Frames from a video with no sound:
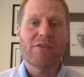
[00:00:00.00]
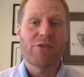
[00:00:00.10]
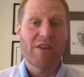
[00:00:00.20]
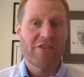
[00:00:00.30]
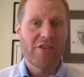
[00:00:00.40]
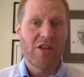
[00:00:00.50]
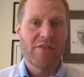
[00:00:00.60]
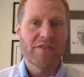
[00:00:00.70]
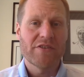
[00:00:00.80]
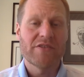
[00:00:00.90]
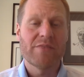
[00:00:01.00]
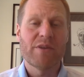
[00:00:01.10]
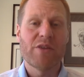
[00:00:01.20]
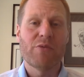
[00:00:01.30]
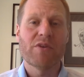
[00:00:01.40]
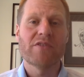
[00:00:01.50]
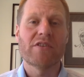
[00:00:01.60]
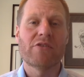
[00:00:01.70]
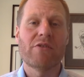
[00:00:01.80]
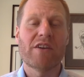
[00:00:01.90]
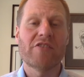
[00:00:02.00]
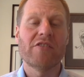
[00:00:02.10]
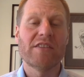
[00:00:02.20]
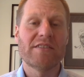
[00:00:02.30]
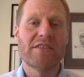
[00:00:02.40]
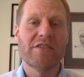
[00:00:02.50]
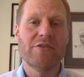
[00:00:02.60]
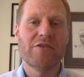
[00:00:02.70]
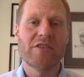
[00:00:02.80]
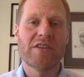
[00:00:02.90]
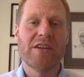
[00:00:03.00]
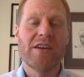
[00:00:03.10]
correctional officer or somebody that works in a correctional institution,